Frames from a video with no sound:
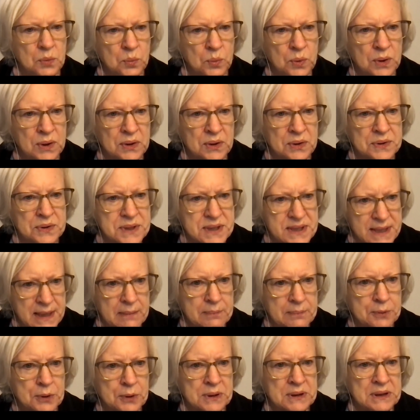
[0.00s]
will
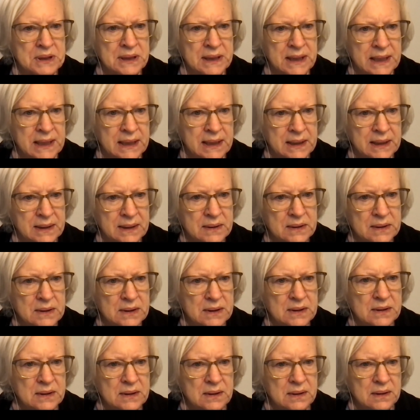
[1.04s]
separately,
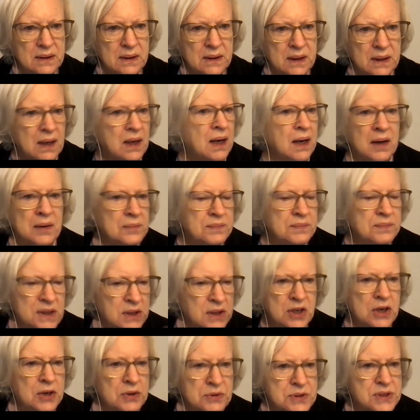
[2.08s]

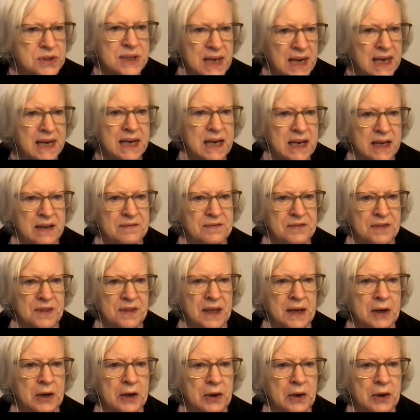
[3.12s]
say if